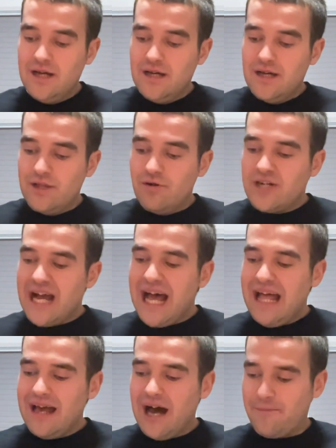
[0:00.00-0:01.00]

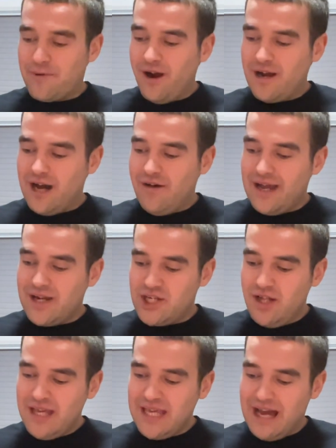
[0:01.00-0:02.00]
Luca, Alberto, and
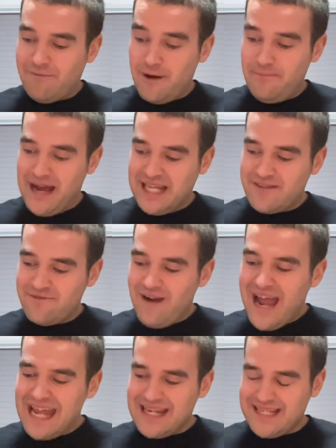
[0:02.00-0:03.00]
Giulia were best
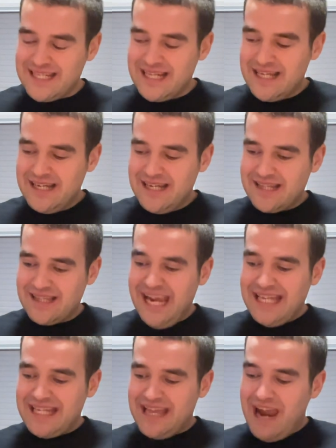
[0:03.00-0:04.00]
friends.
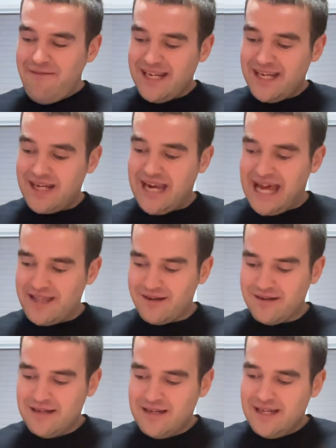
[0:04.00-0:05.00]
They did everything together.
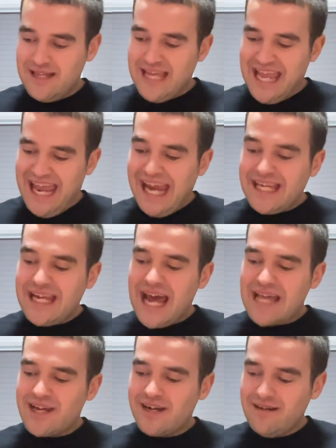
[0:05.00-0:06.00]
They ate
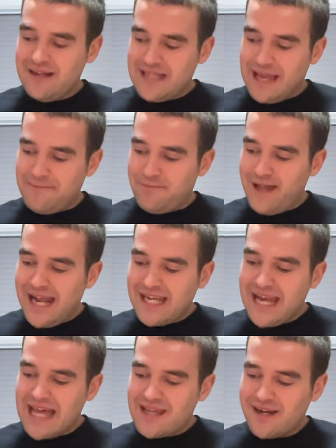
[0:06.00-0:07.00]
together, they played
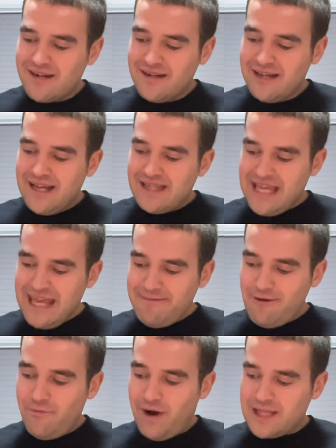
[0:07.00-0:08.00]
together, they
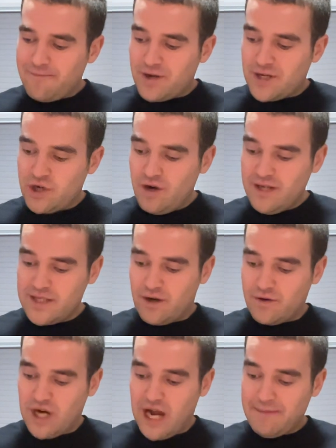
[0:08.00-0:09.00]
even won the
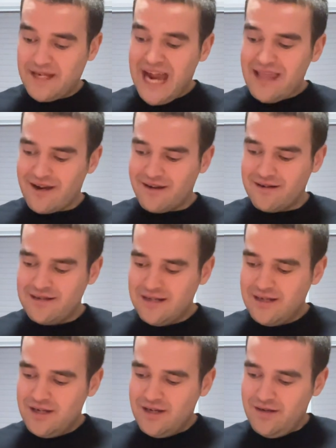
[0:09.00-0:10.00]
Patroso Cup together.
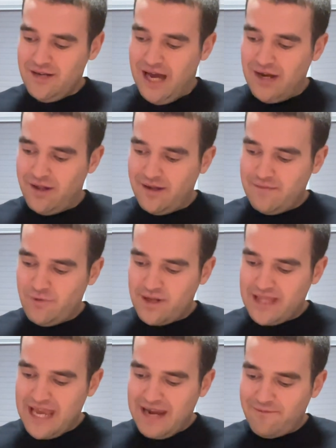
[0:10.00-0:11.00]
Not only were
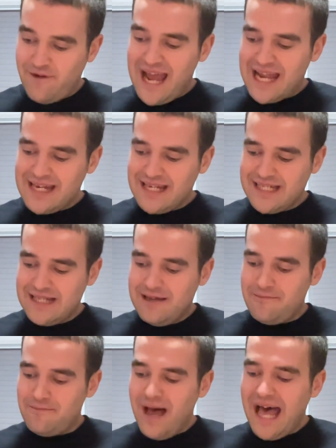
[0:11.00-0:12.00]
they friends,
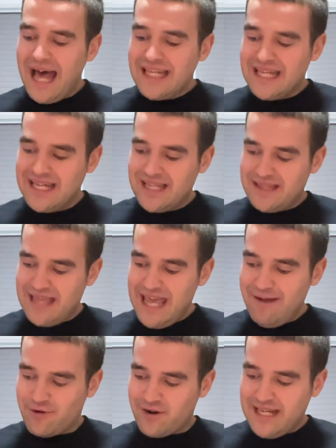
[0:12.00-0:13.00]
but
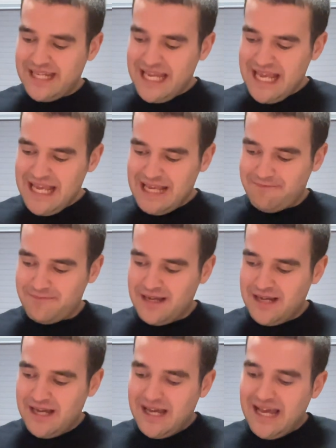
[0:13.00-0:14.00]
they were a team.
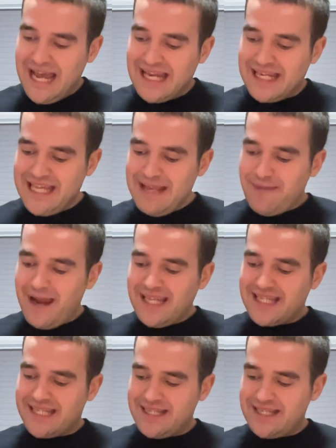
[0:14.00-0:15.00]
And
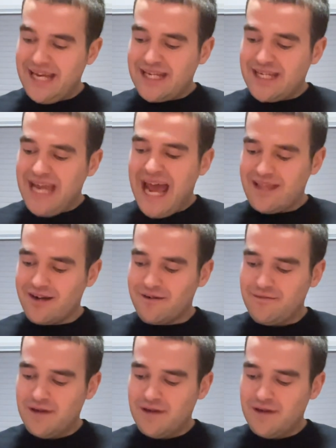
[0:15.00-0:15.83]
teammates stick together.